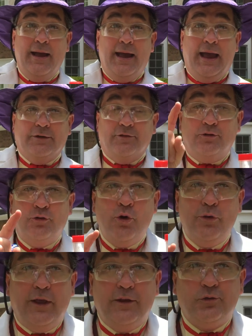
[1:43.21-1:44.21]
And to
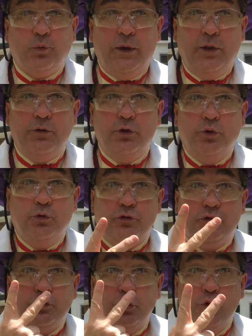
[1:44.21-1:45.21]
do this, we'll use
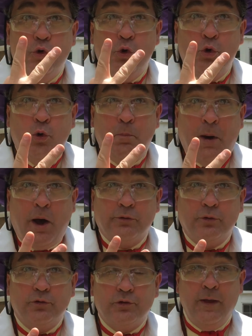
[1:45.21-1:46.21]
two
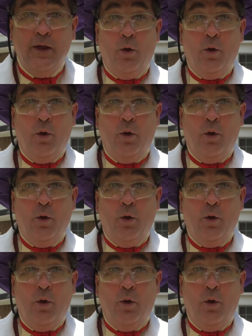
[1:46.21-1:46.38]
bottles,